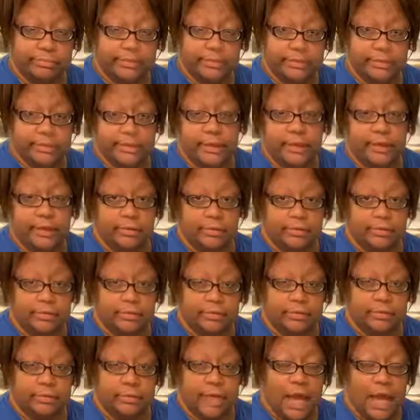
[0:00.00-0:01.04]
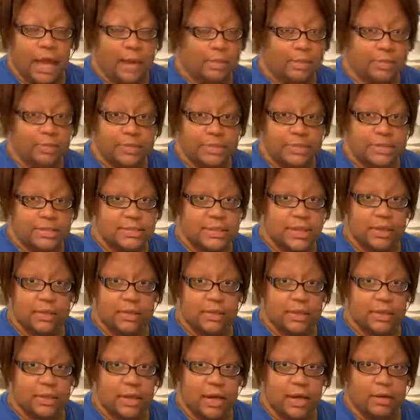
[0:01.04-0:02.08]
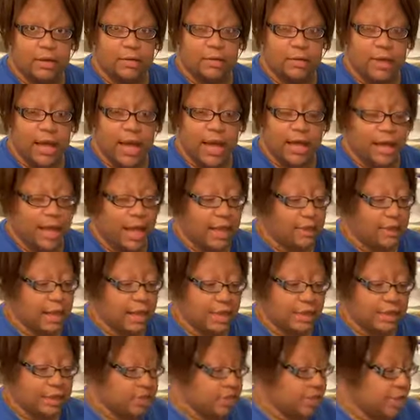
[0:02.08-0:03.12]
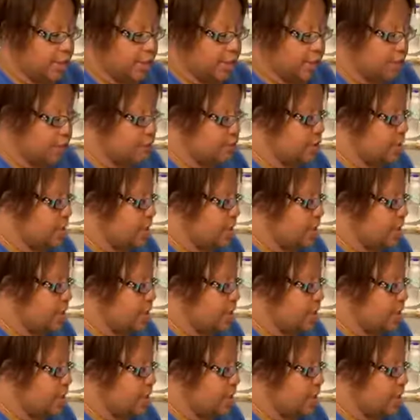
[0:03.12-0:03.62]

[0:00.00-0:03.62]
So, I'm a risk taker, y'all. I like a challenge.